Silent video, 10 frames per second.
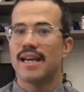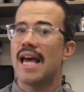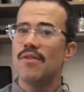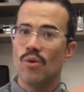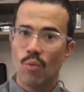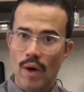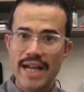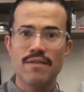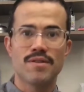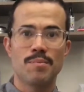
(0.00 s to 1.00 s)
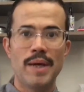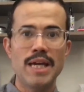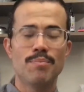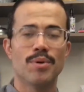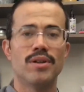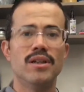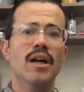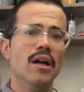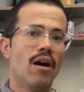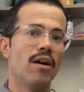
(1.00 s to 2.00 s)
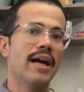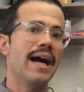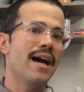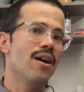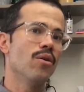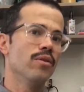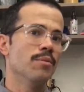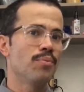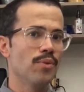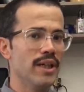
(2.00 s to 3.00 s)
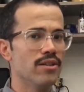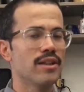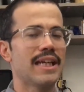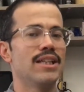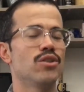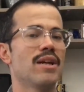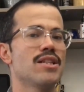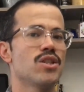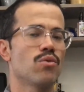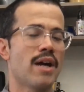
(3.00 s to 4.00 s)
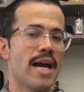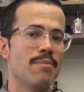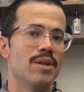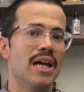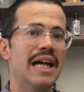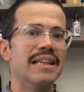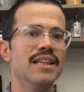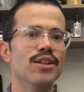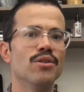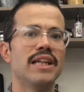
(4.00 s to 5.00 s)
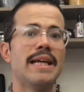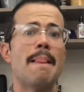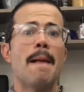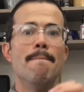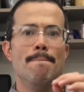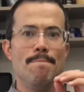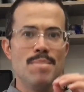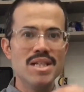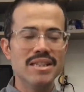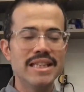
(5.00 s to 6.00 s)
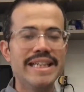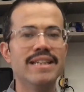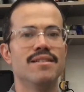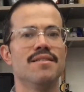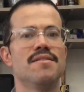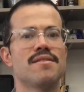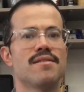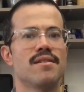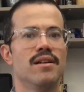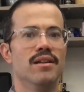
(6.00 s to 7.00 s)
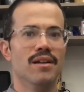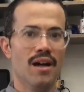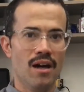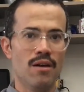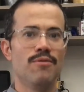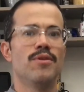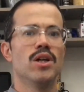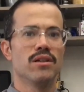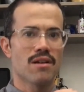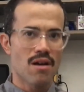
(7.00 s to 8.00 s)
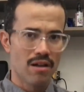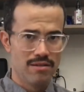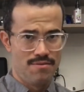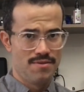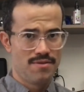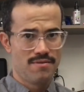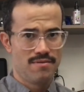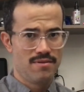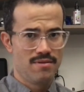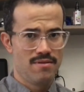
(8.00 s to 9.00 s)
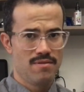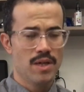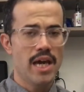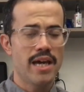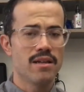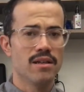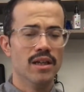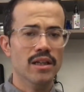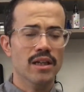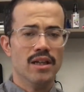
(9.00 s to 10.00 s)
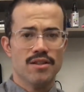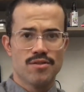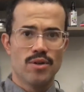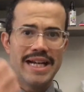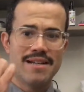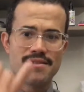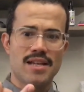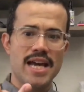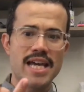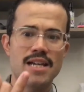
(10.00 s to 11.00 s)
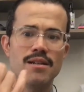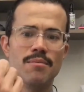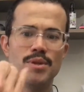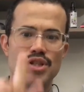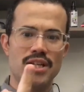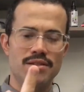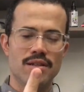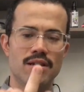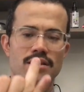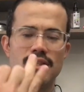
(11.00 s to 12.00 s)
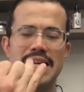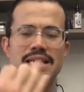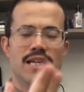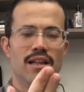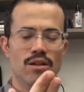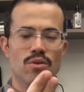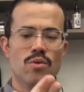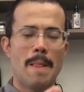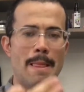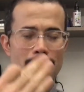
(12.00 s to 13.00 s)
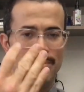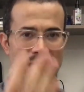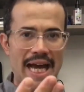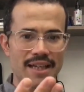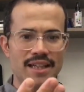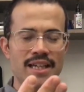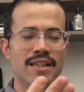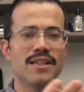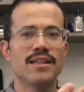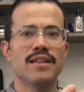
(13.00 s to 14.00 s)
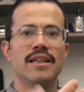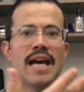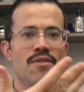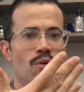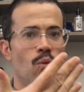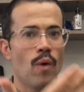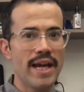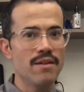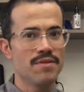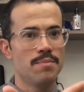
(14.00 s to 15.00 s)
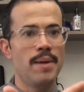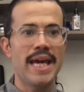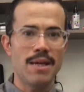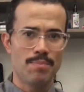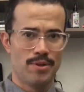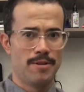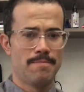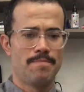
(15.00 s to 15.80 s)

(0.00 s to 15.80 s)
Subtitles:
and the white of the paper are how a printer can transcribe literally millions of colors. Okay? So it has cyan, magenta, yellow, black ink, and the white of the paper.